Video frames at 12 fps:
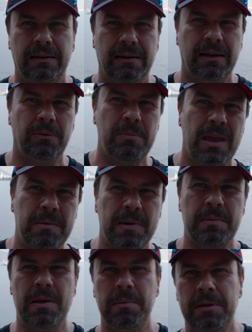you know,
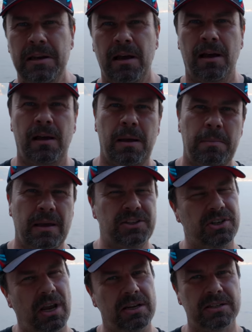maybe not, I might
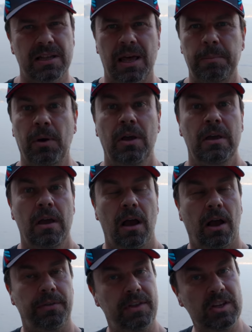change that. But
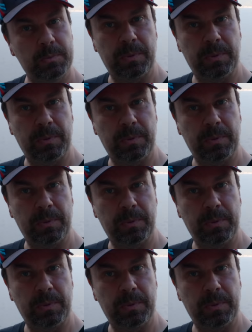on this